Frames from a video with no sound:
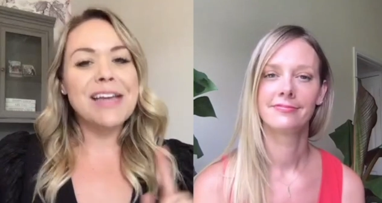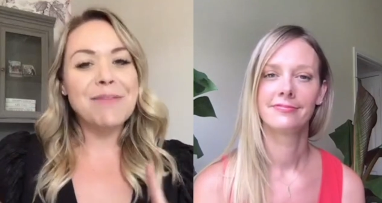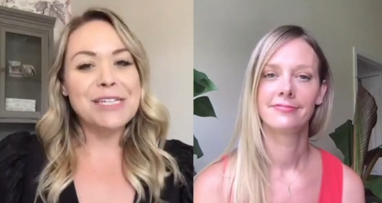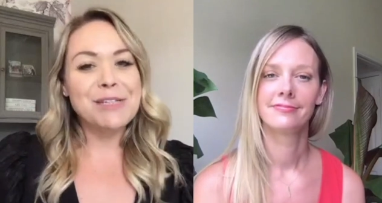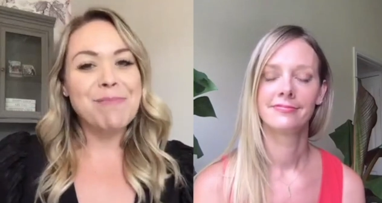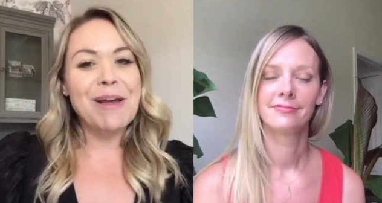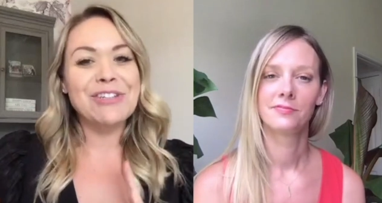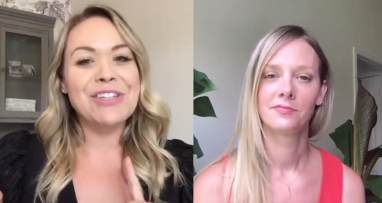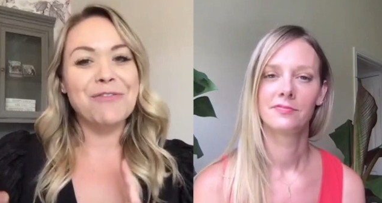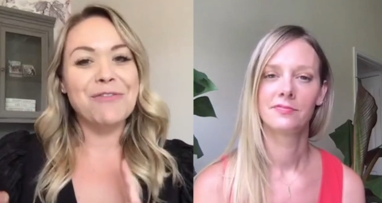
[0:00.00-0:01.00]
Speaker 1: day, but
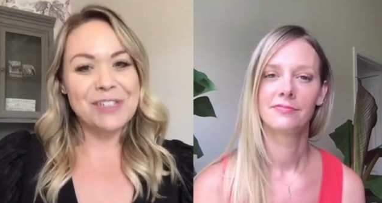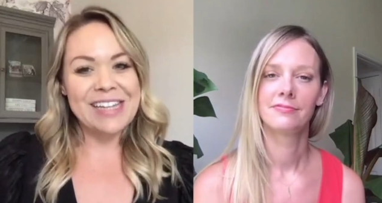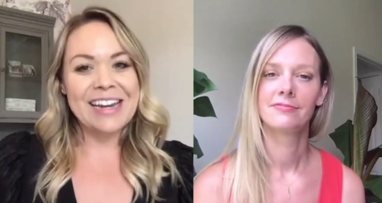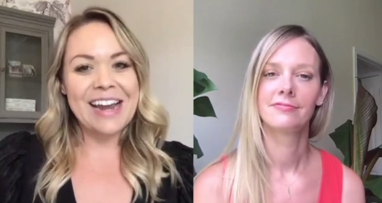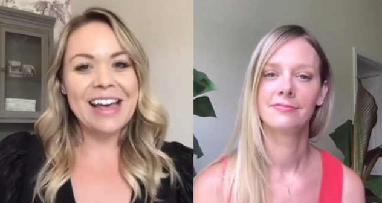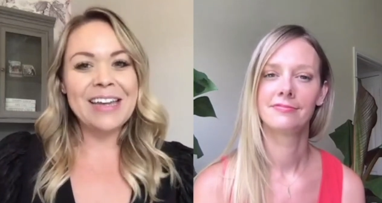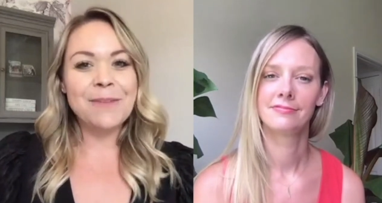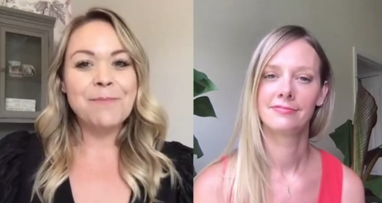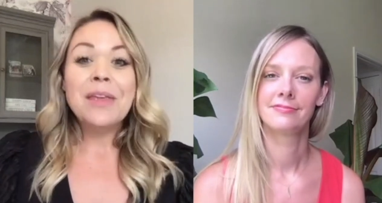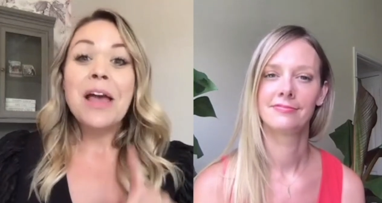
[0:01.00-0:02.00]
especially for date
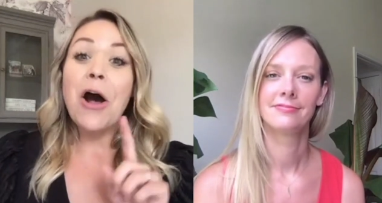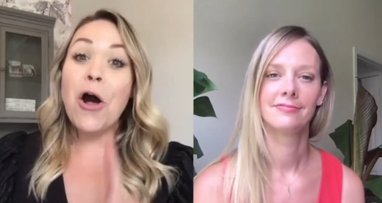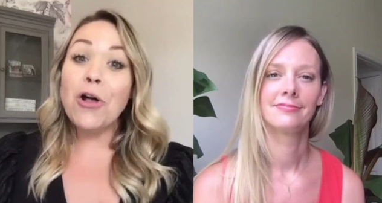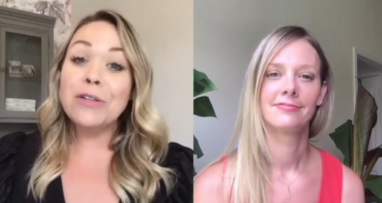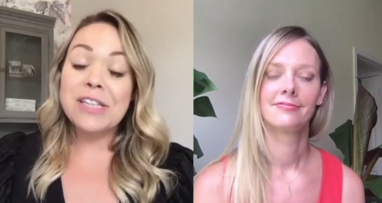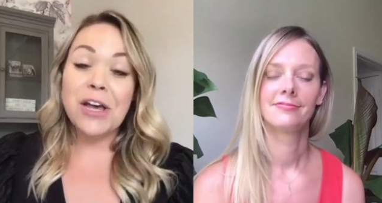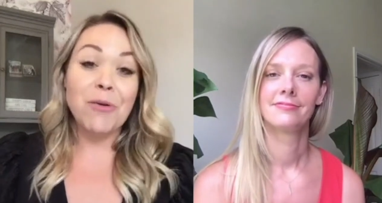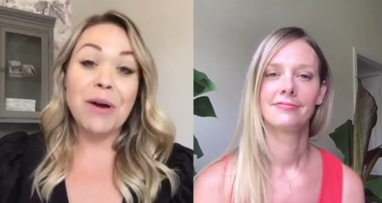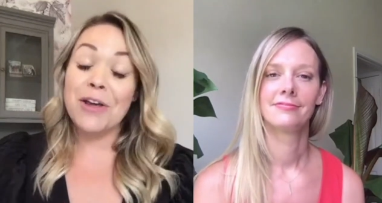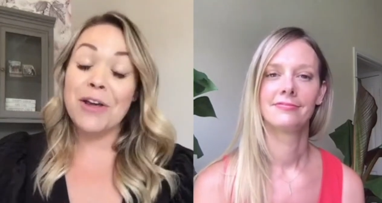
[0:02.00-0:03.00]
night.
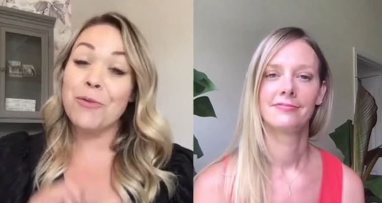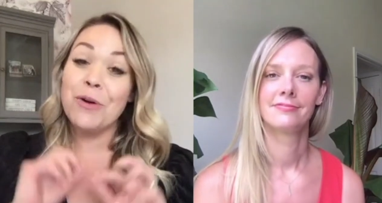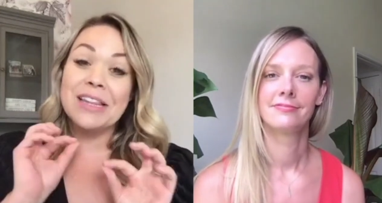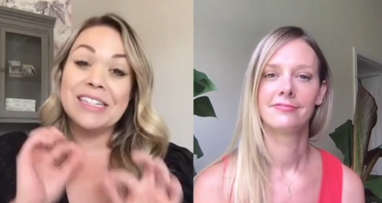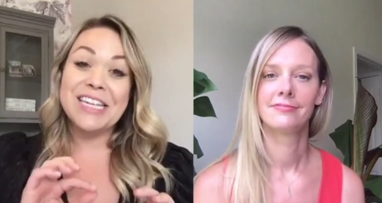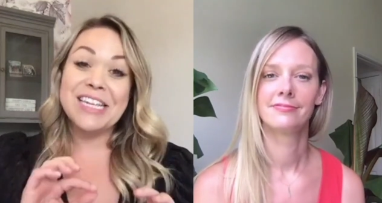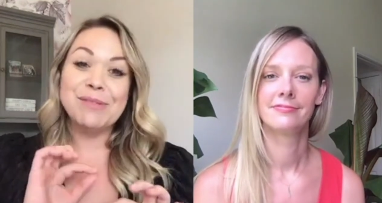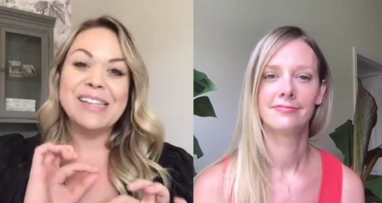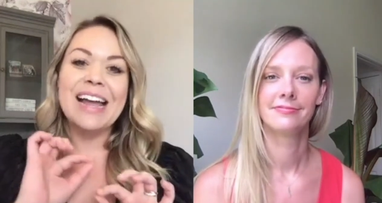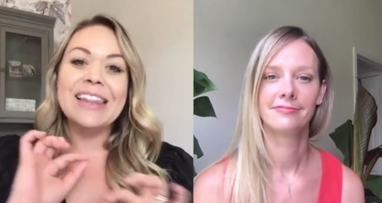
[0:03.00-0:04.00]
Also, another one of the
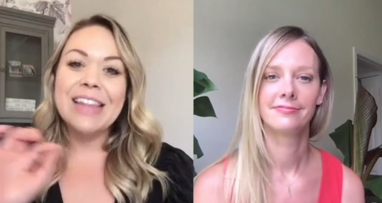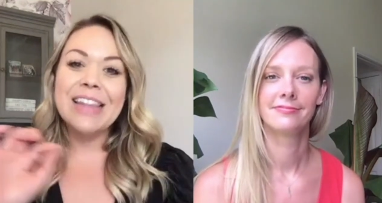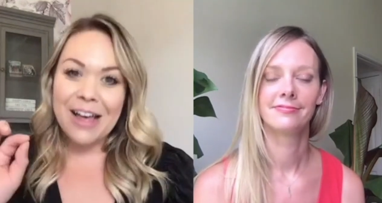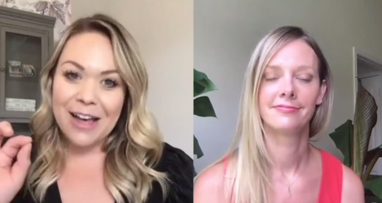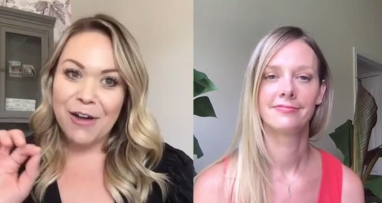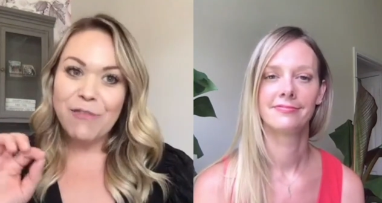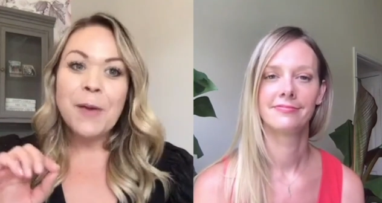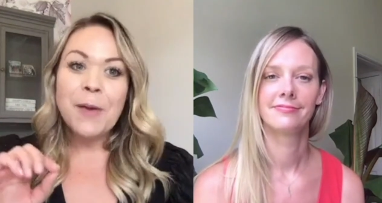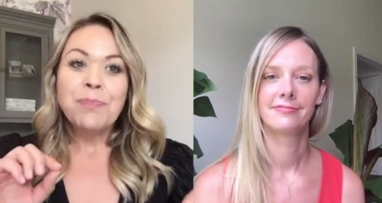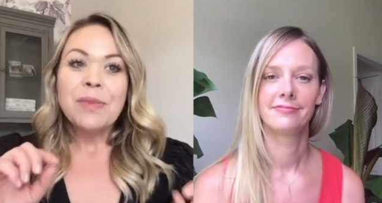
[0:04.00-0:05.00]
tips that I love
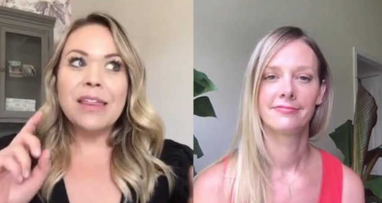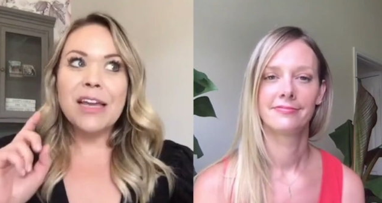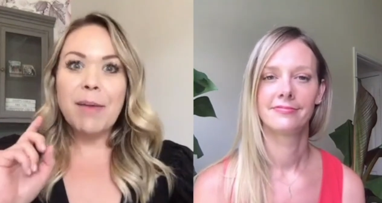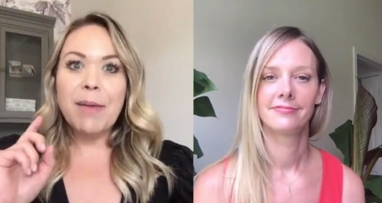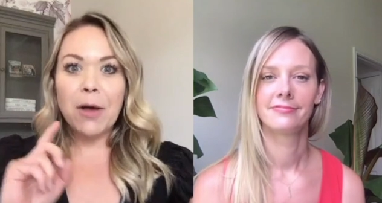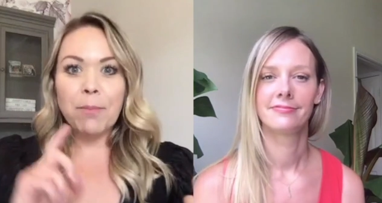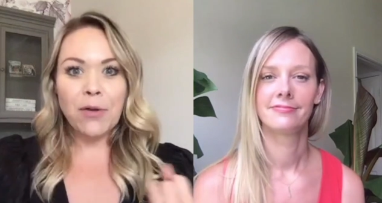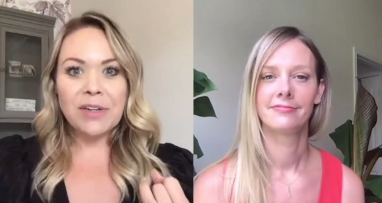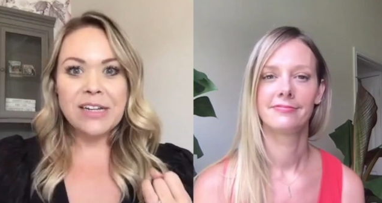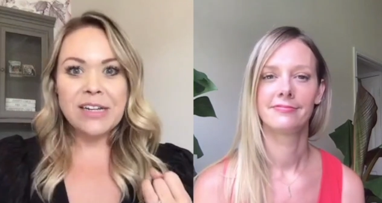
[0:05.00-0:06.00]
thing about
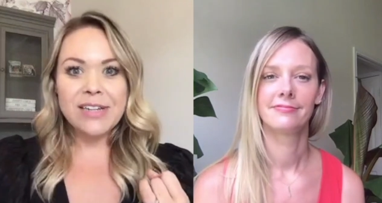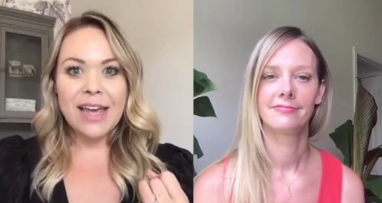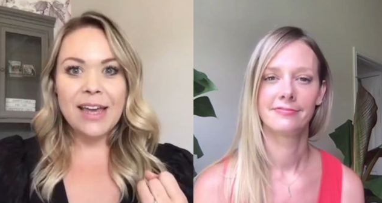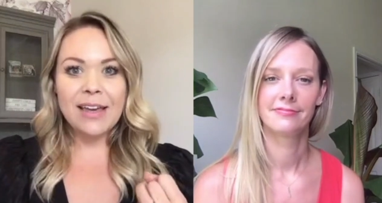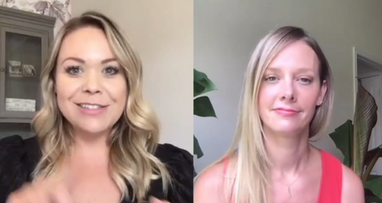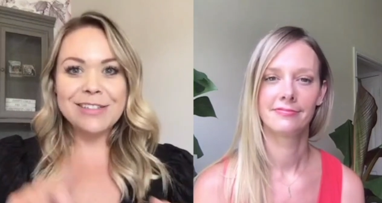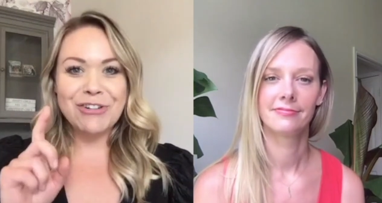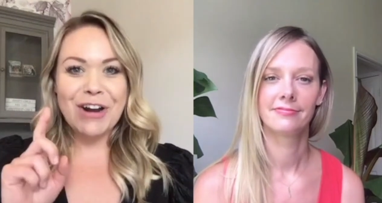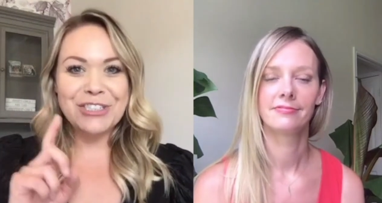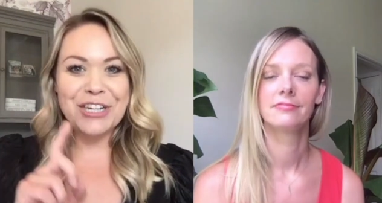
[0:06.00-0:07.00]
ponytail days,
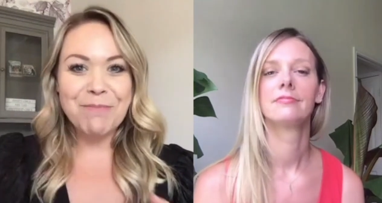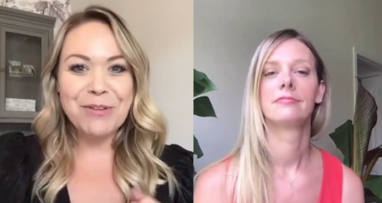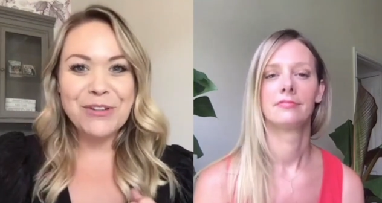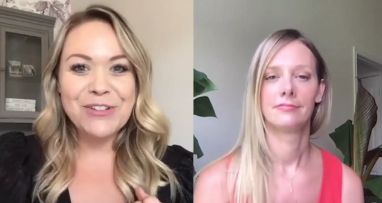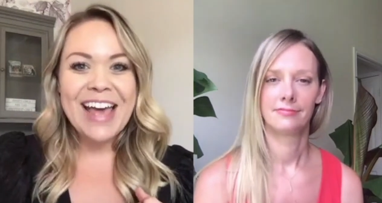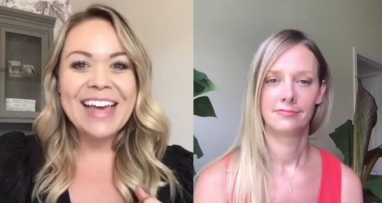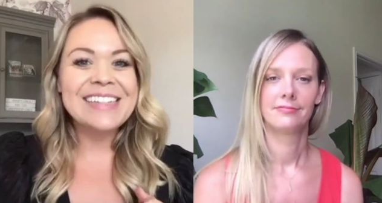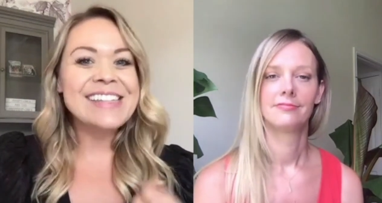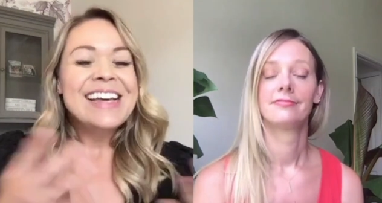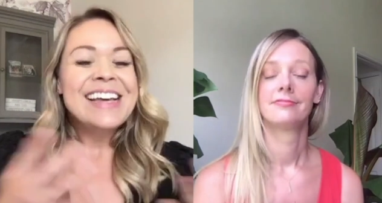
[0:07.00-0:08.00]
dry shampoo
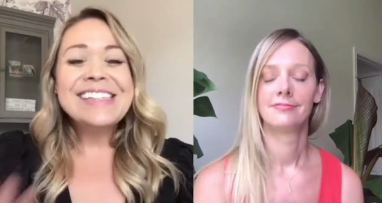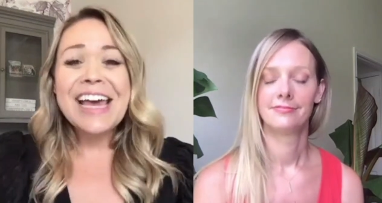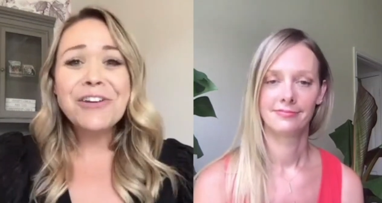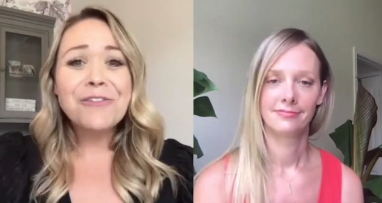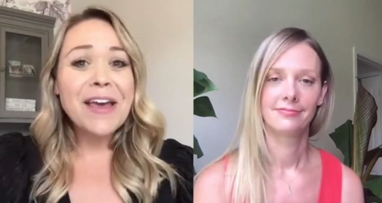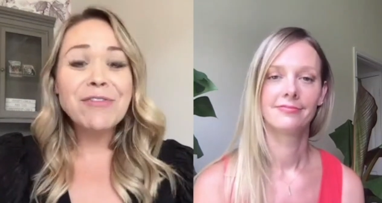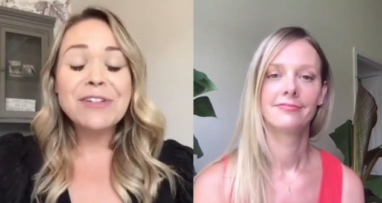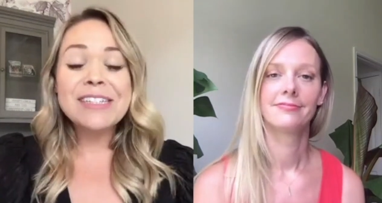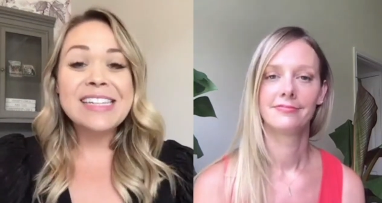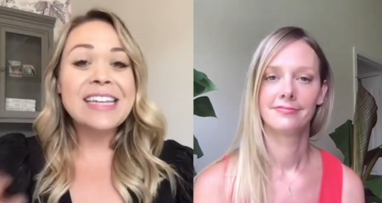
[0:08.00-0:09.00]
days, take your
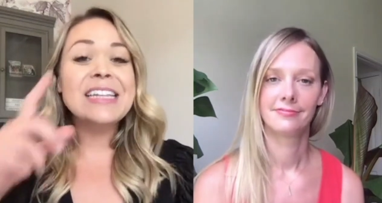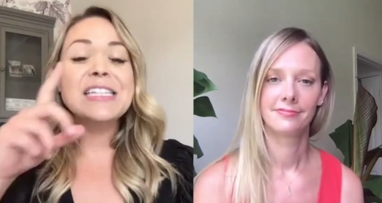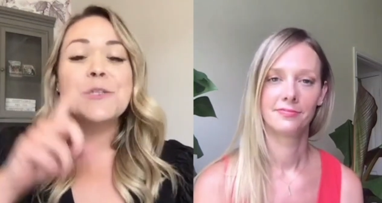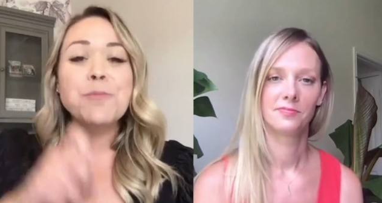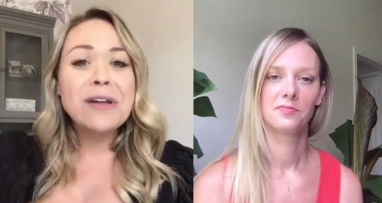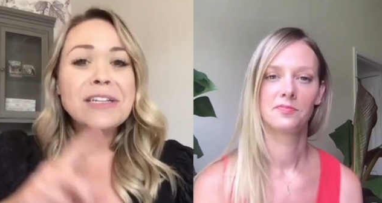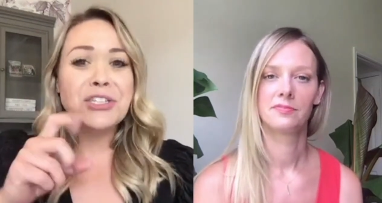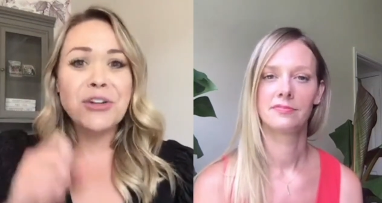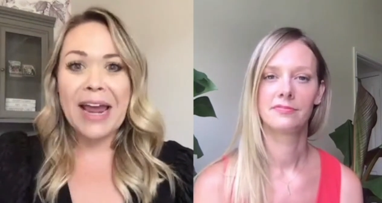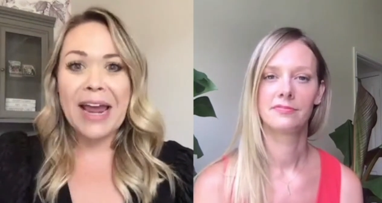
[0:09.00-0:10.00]
favorite scent,
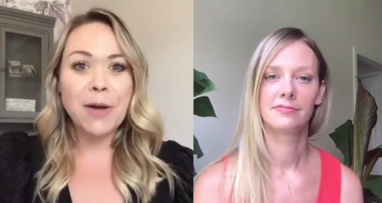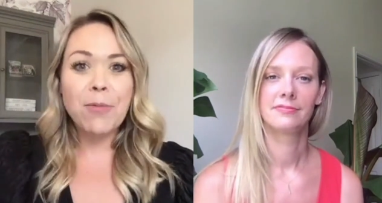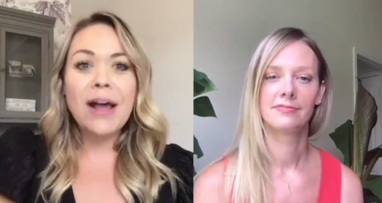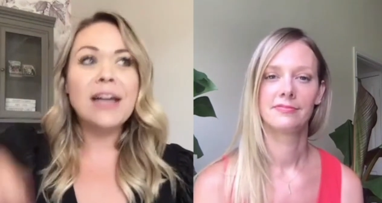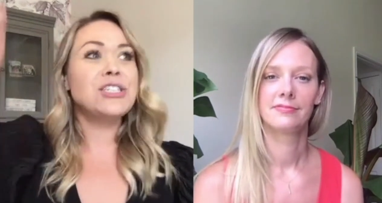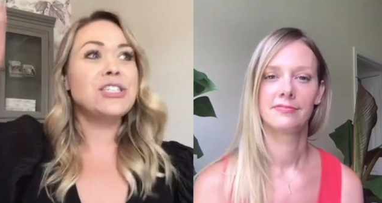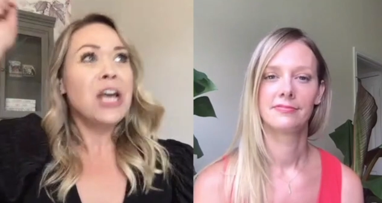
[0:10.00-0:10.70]
spritz your hairbrush,